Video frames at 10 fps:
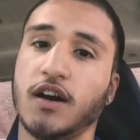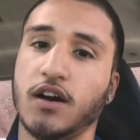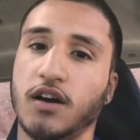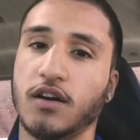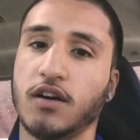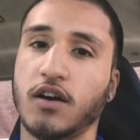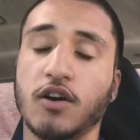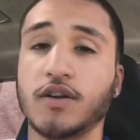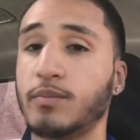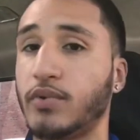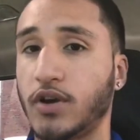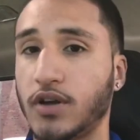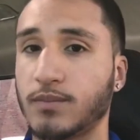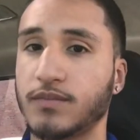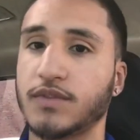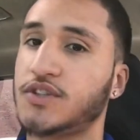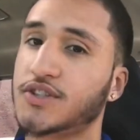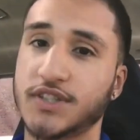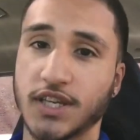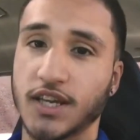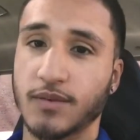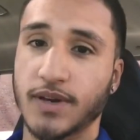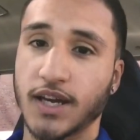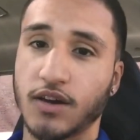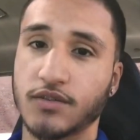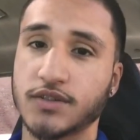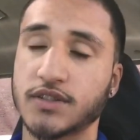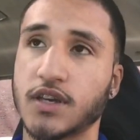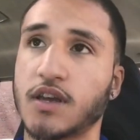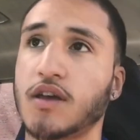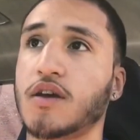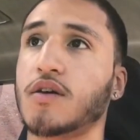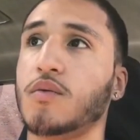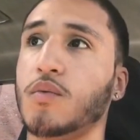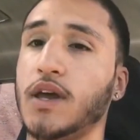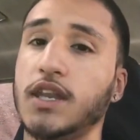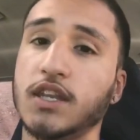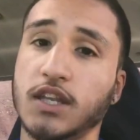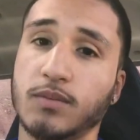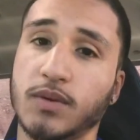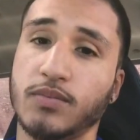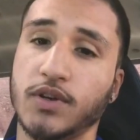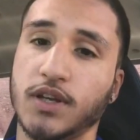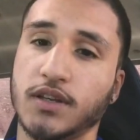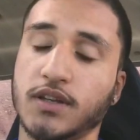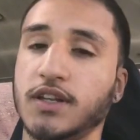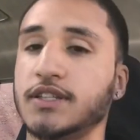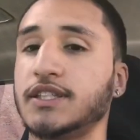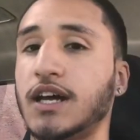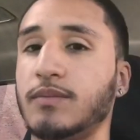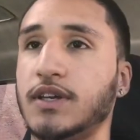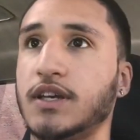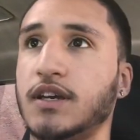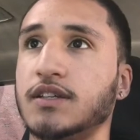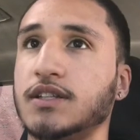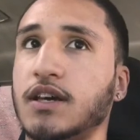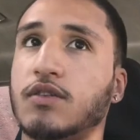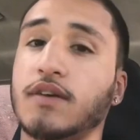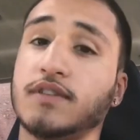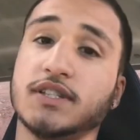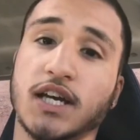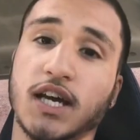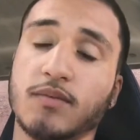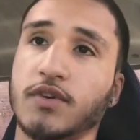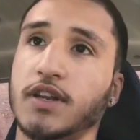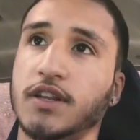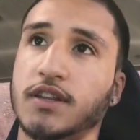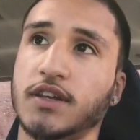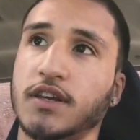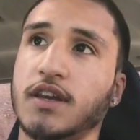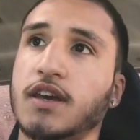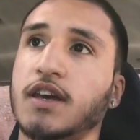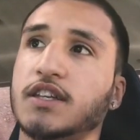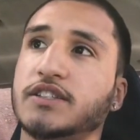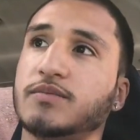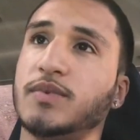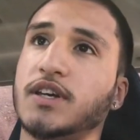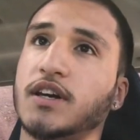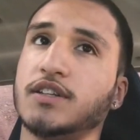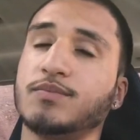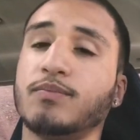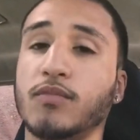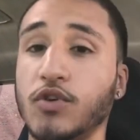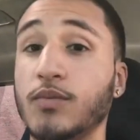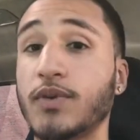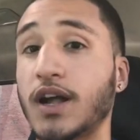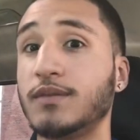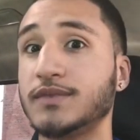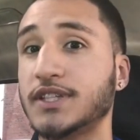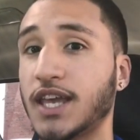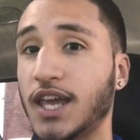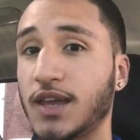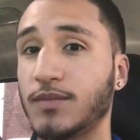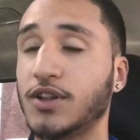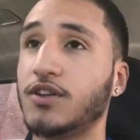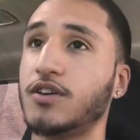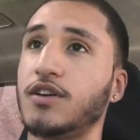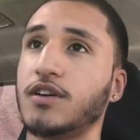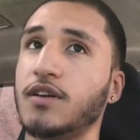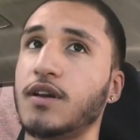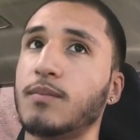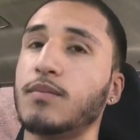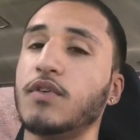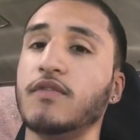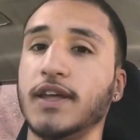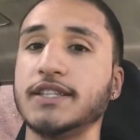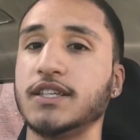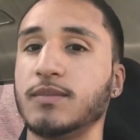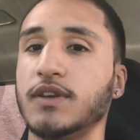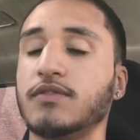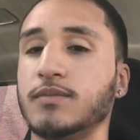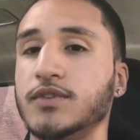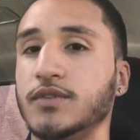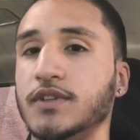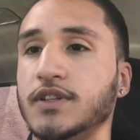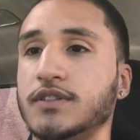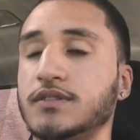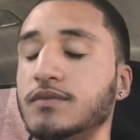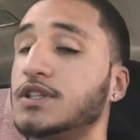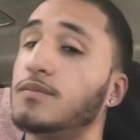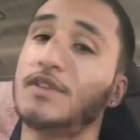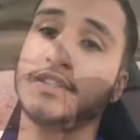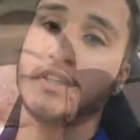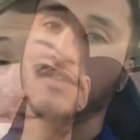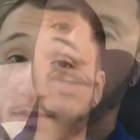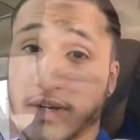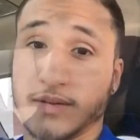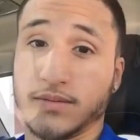Already bought, just sitting in my house, waiting to be put in, and it's not because I don't have the time or anything. It's just because more problems came along preventing me from doing this, which I'm gonna tell you now.